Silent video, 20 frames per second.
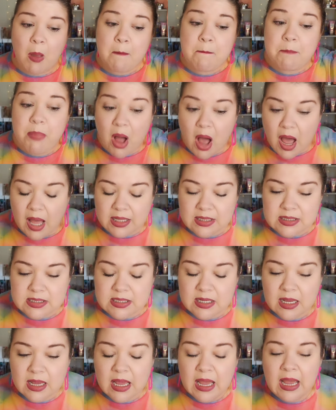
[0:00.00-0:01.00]

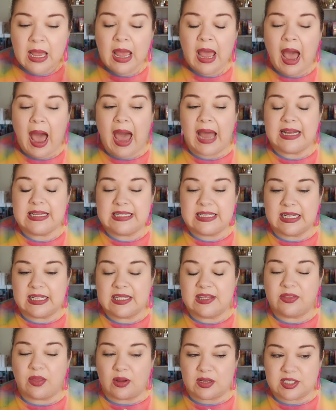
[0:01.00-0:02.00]
but I
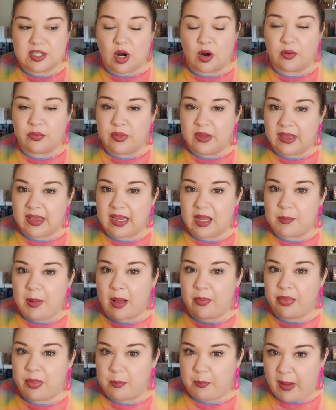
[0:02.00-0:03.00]
did start thinking
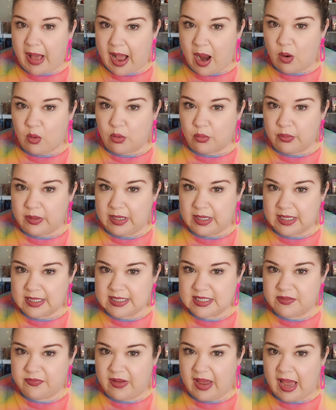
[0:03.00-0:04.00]
about the
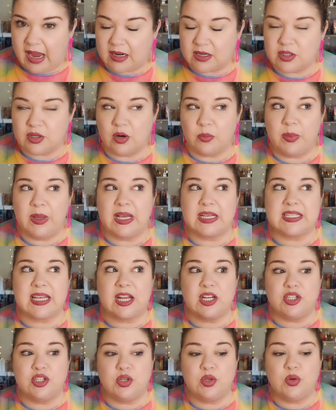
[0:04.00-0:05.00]
powderiness factor, because I
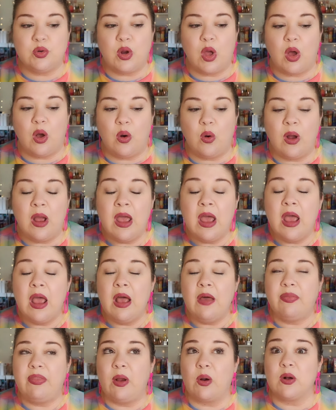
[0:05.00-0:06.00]
do know
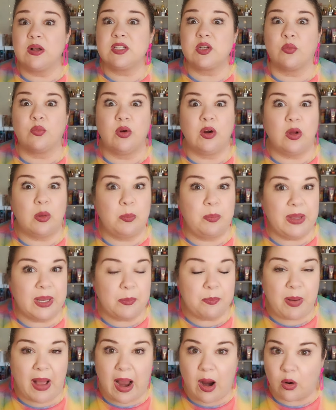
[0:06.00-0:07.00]
there is a real
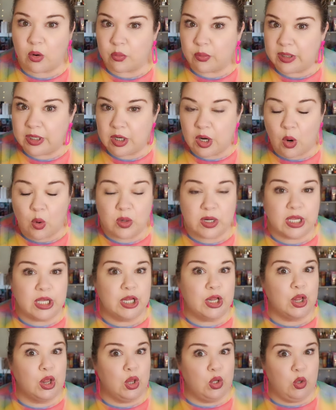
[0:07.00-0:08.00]
big powdery note
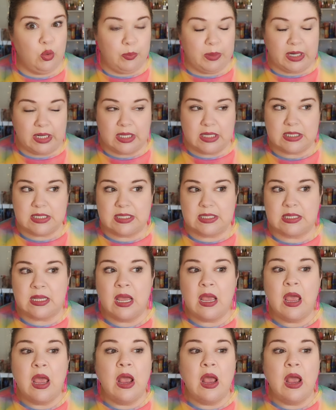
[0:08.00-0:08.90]
in Luminous.